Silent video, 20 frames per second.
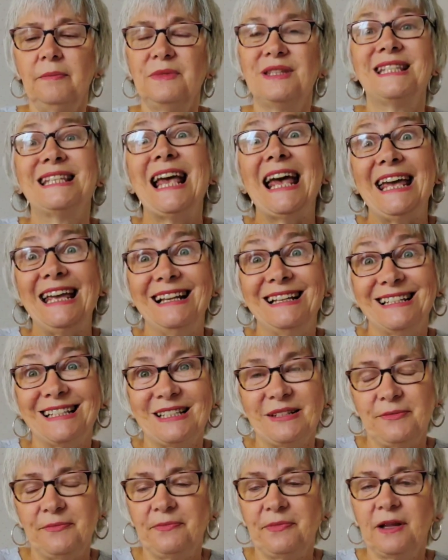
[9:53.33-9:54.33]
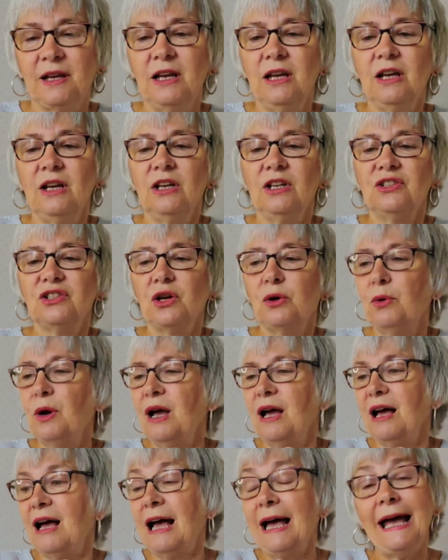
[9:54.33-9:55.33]
sales. So
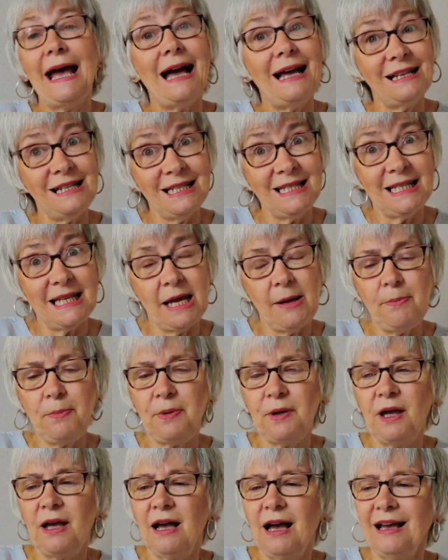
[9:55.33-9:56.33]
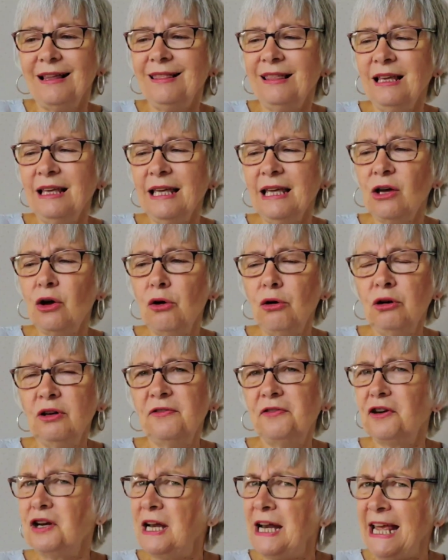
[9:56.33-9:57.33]
I had a zip. I think it called
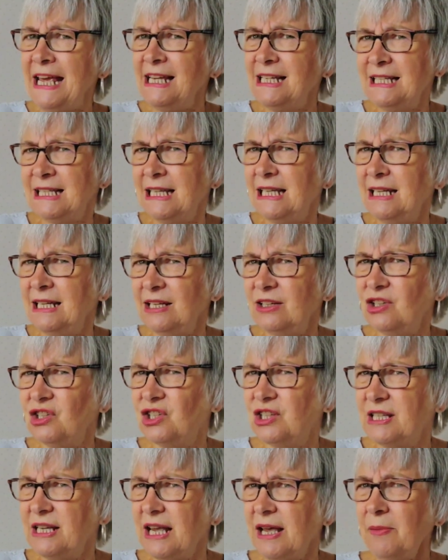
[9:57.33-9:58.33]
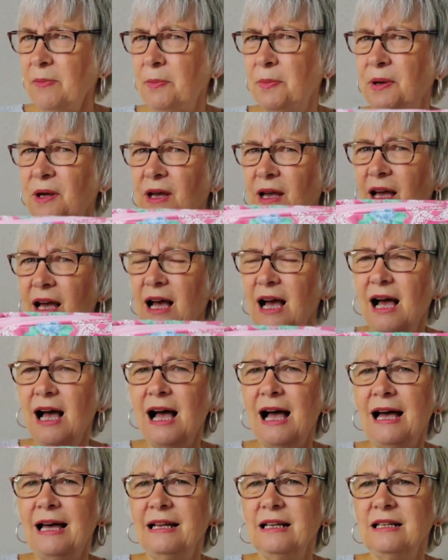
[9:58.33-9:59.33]
for an 18-inch zip,
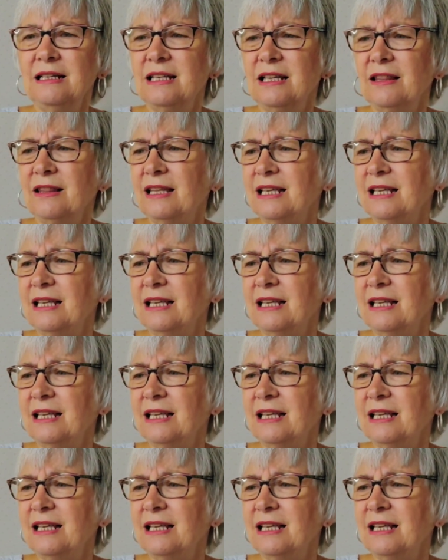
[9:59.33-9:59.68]
and